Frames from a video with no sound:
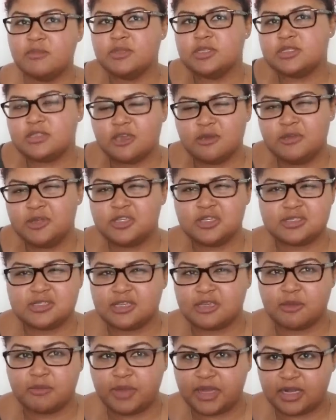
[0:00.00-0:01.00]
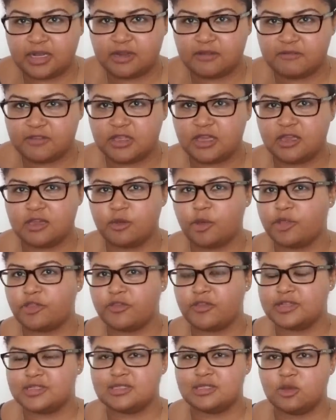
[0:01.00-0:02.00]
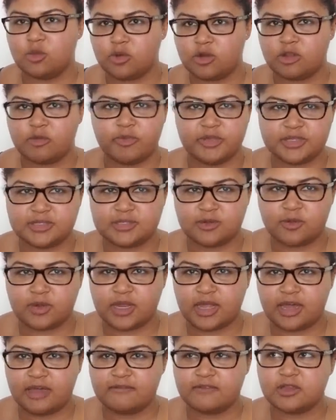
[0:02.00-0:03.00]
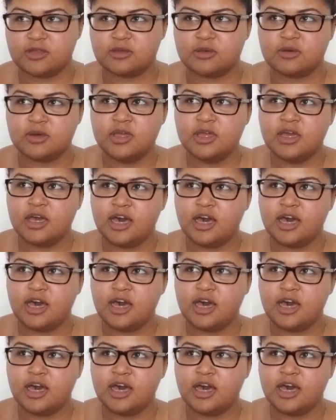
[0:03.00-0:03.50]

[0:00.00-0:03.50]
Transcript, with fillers: this could be just a competitive thing, whether that's in the workplace or what have you,